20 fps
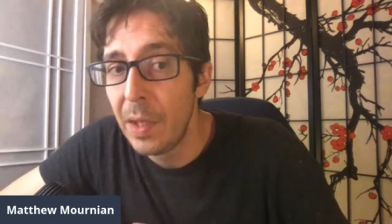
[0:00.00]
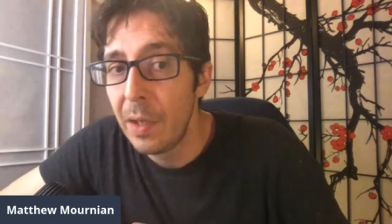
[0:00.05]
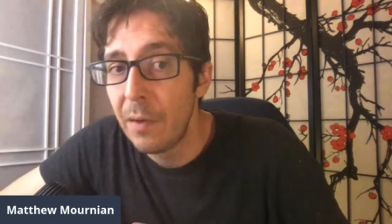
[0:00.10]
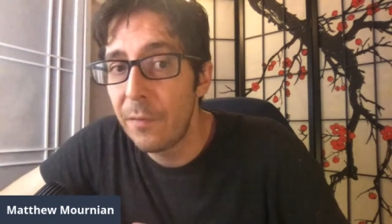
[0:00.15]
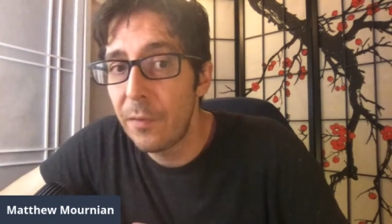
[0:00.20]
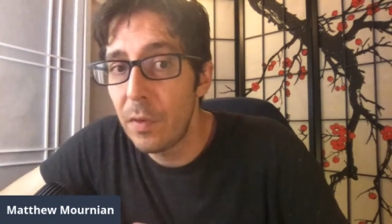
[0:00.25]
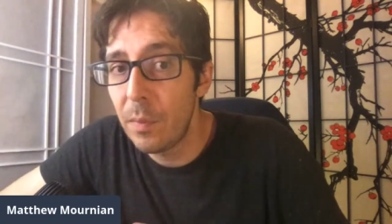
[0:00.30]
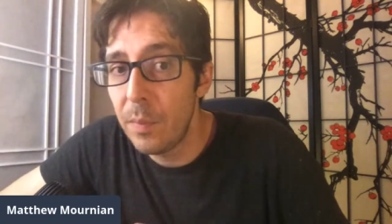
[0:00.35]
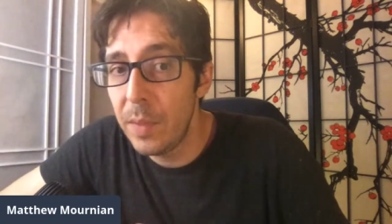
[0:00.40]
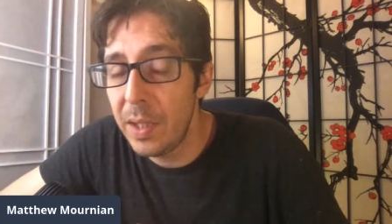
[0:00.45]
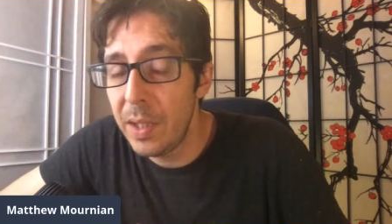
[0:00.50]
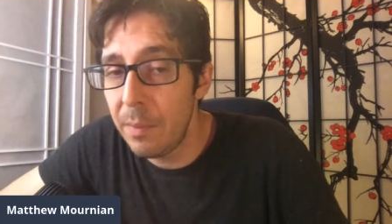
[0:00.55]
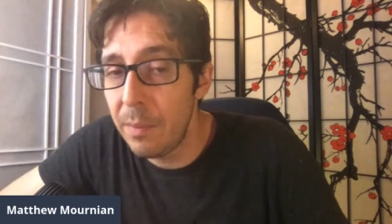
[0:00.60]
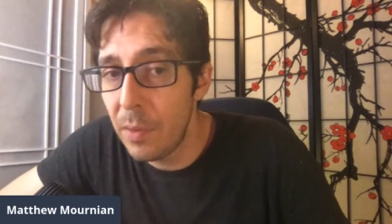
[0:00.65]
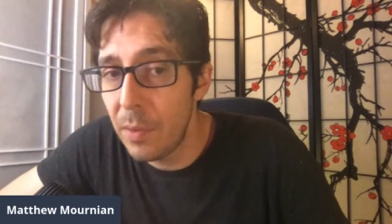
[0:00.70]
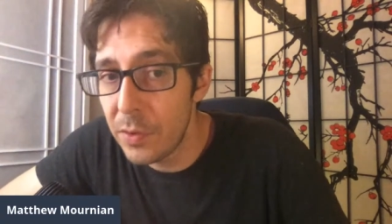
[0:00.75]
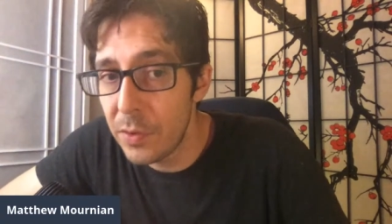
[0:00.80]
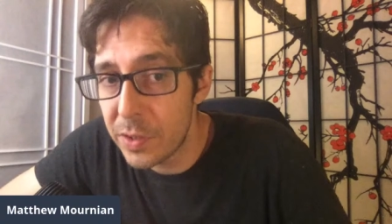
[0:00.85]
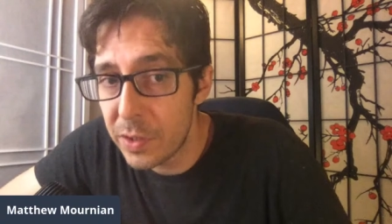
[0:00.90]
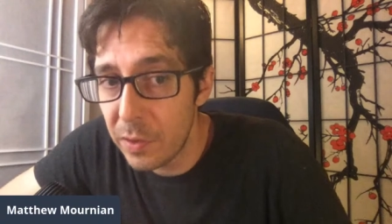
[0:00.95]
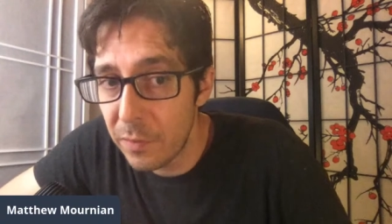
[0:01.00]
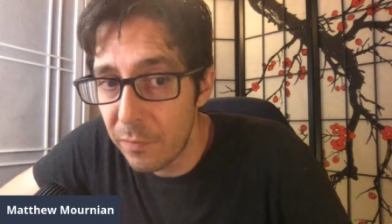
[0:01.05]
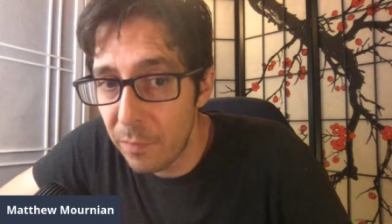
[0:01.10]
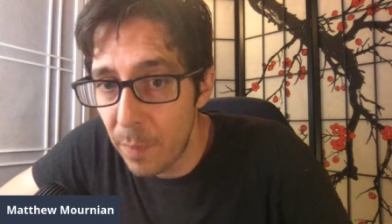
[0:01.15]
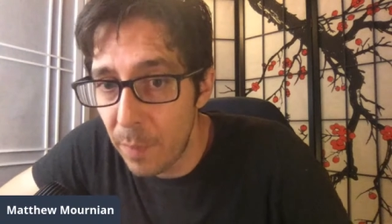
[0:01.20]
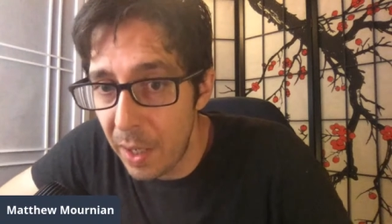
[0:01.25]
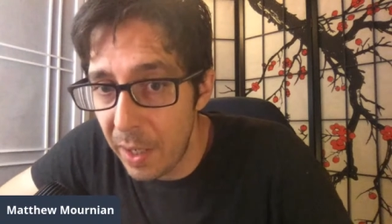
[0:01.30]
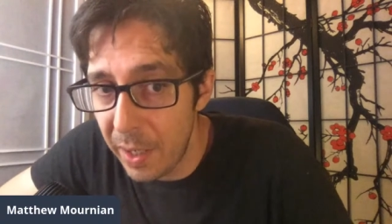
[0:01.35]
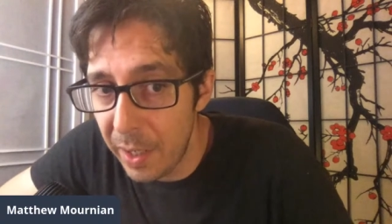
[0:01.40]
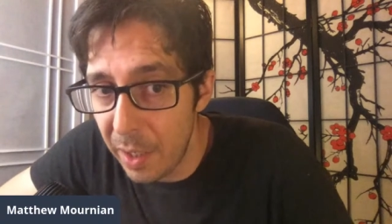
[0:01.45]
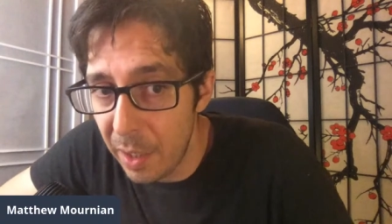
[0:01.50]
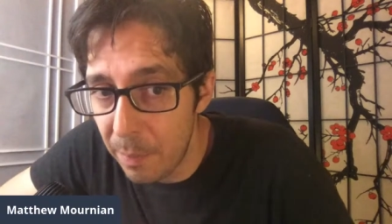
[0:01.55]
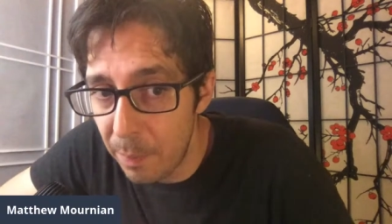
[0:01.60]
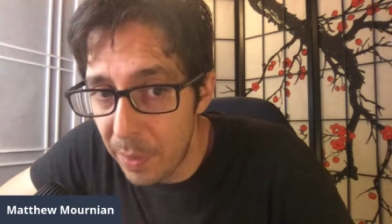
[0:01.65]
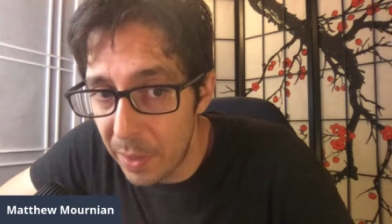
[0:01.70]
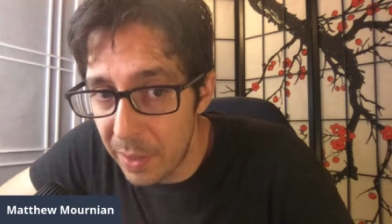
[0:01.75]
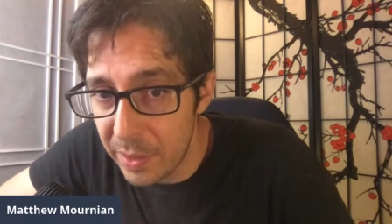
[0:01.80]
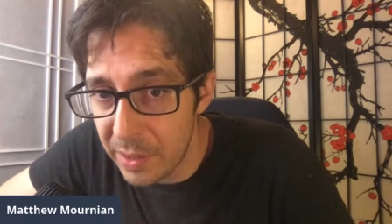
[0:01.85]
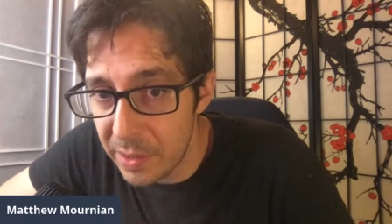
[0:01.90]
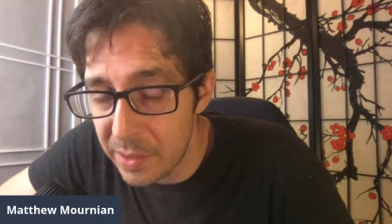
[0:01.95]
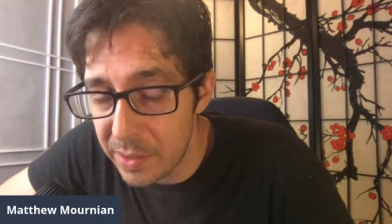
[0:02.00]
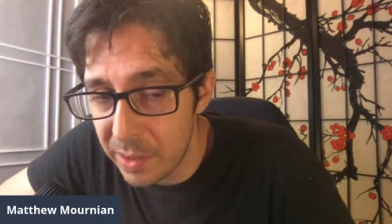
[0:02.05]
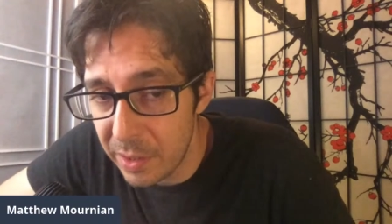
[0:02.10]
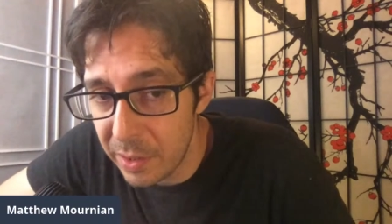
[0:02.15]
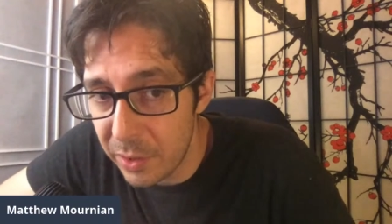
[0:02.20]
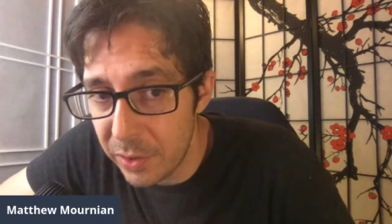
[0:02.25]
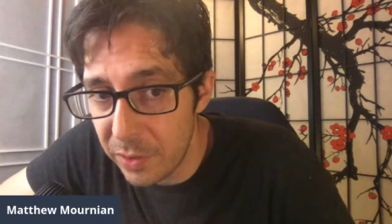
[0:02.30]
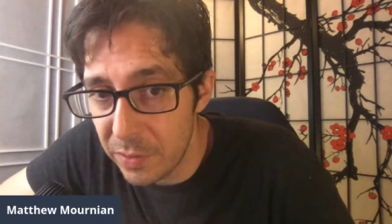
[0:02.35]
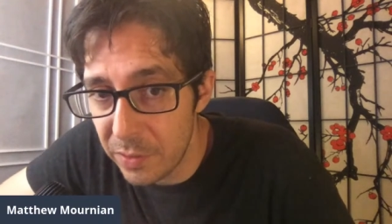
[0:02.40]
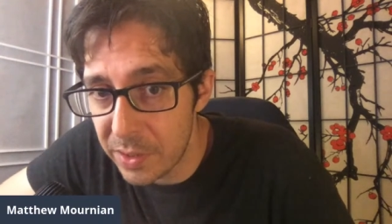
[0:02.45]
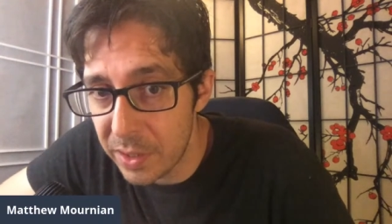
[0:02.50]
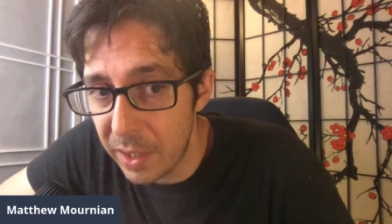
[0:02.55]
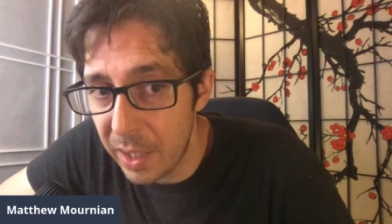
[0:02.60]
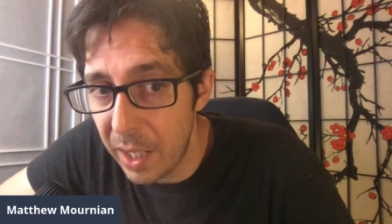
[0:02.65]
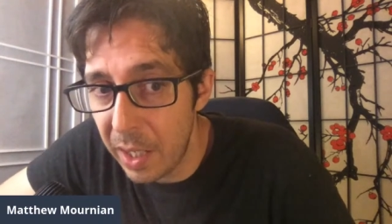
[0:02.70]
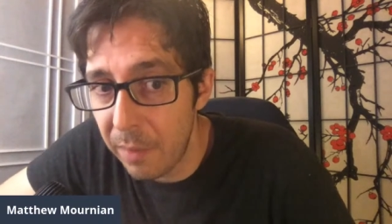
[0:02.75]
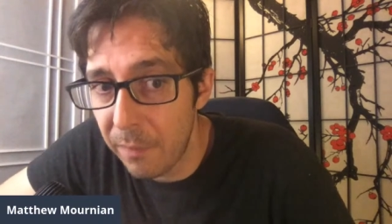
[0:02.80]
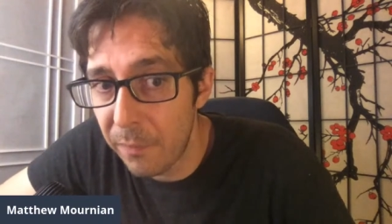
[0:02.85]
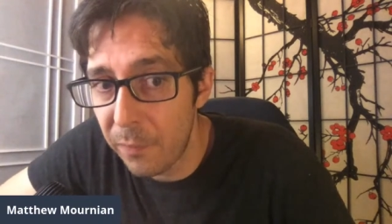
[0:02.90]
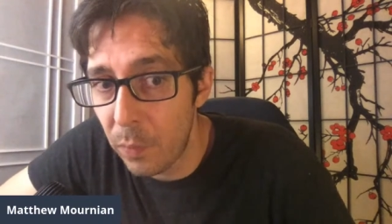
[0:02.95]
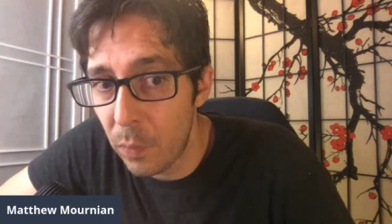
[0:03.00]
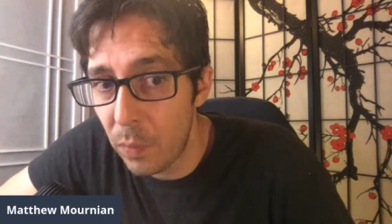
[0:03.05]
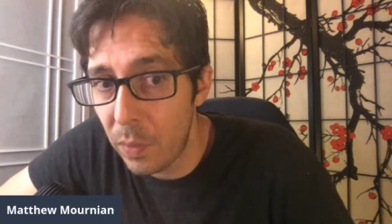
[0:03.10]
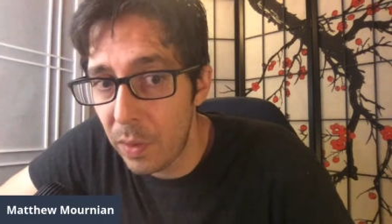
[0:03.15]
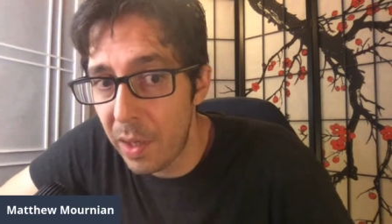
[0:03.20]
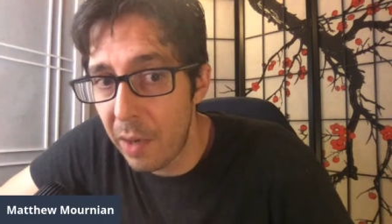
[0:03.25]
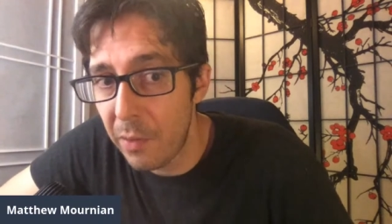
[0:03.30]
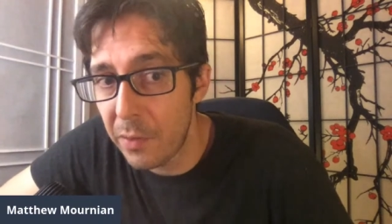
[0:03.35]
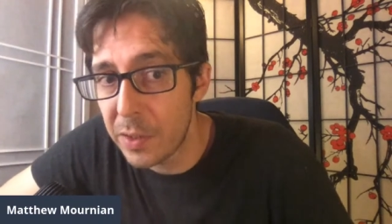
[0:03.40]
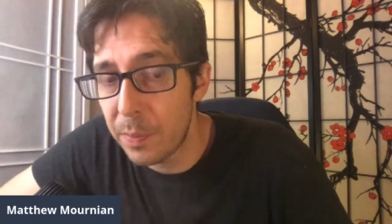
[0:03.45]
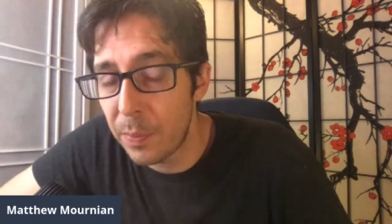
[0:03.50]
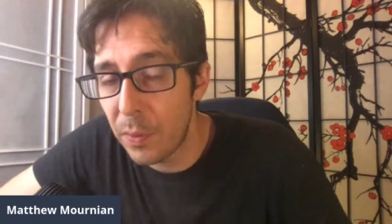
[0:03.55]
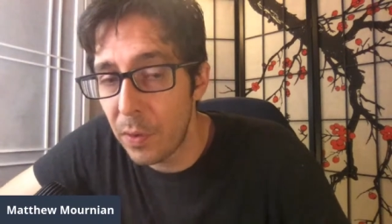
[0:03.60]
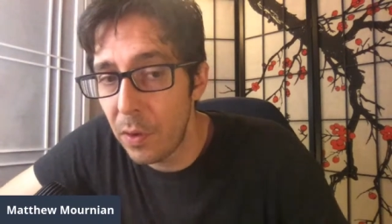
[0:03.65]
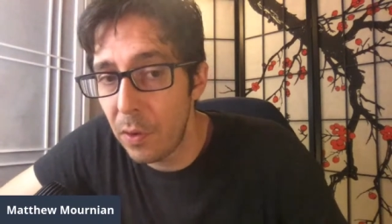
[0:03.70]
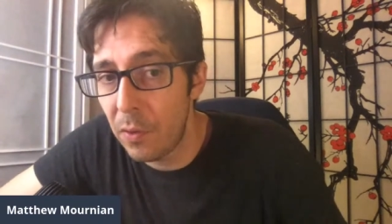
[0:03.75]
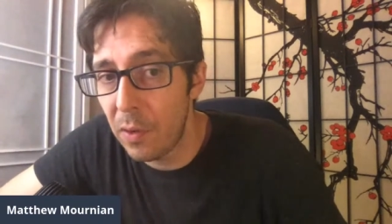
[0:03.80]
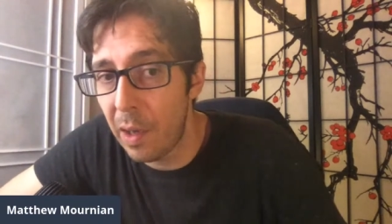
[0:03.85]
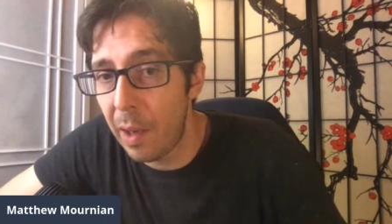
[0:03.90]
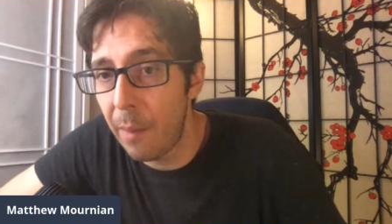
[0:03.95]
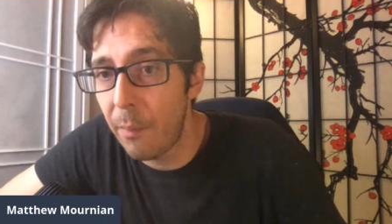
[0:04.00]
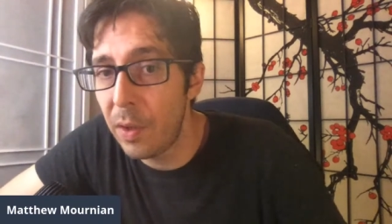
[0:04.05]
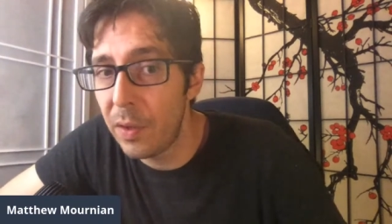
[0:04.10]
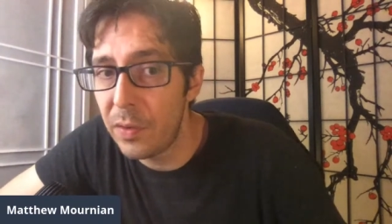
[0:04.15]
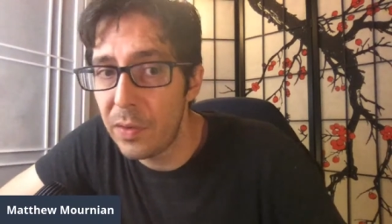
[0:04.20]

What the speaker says: For me, most of my abundance issues came from what I was programmed with.